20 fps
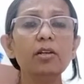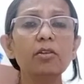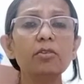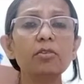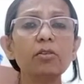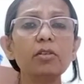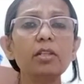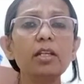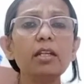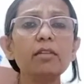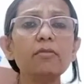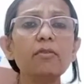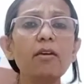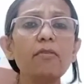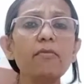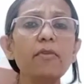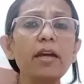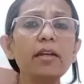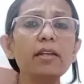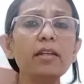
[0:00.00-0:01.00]
So these
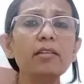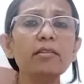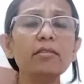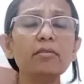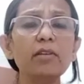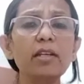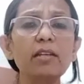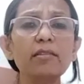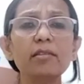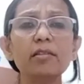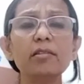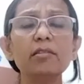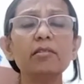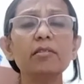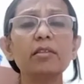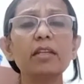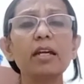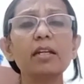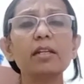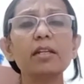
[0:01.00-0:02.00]
were various
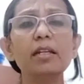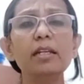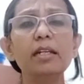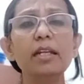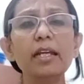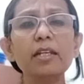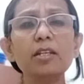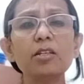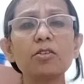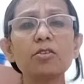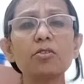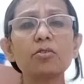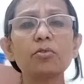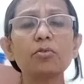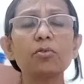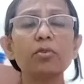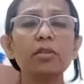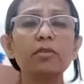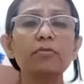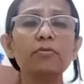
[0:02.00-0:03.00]
reasons that led
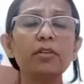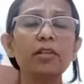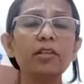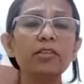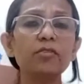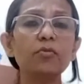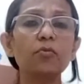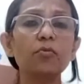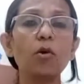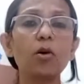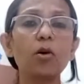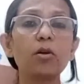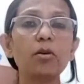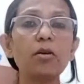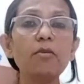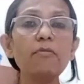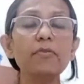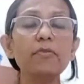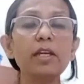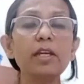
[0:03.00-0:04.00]
to the first war
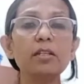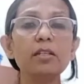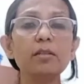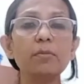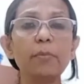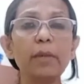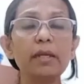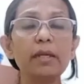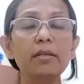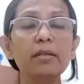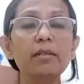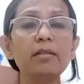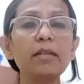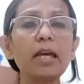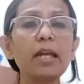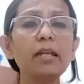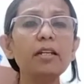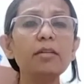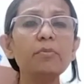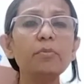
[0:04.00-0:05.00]
of independence,
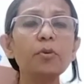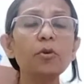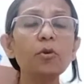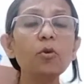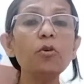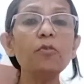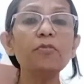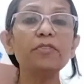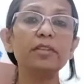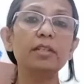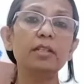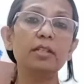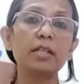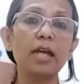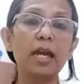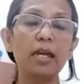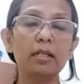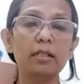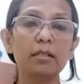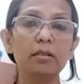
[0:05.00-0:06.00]
and it proves the
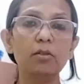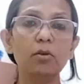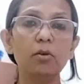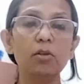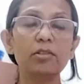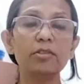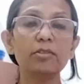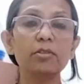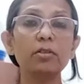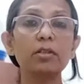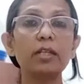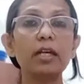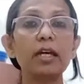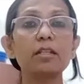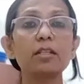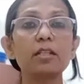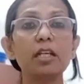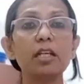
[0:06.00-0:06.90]
title also that